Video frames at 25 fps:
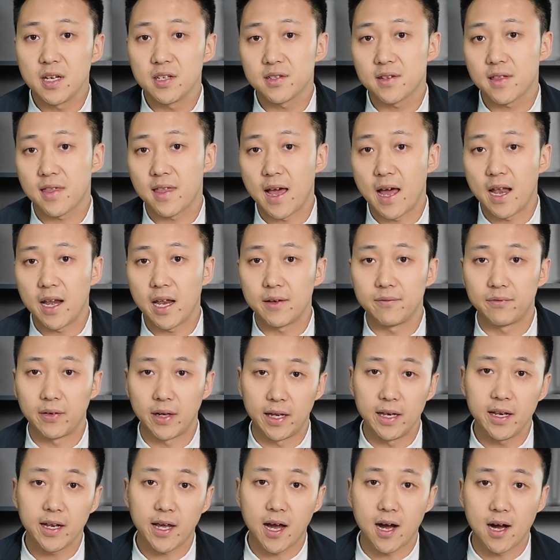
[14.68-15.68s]
means that if
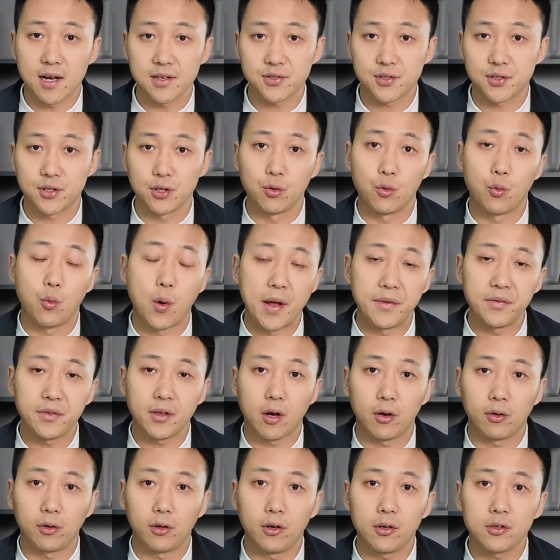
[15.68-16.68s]
it costs you
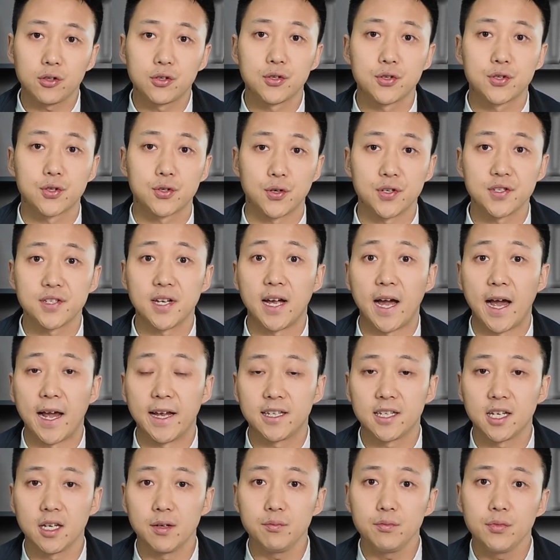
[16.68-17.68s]
$1 to source an
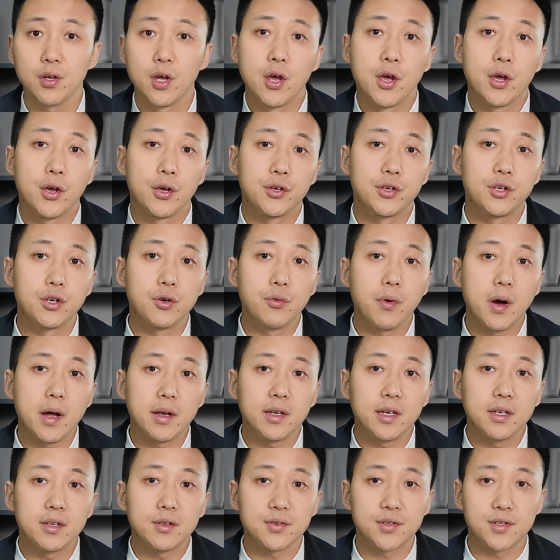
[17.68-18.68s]
item, you will
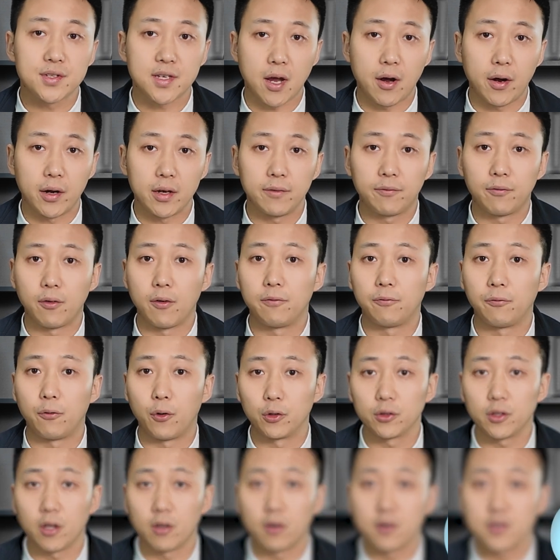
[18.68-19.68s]
need to sell it for
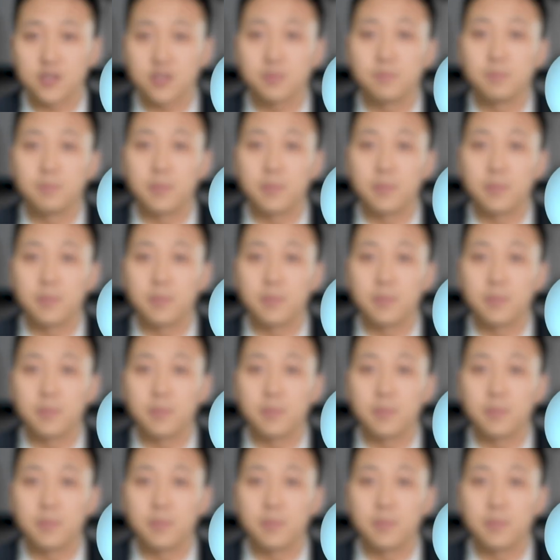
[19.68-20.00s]
$4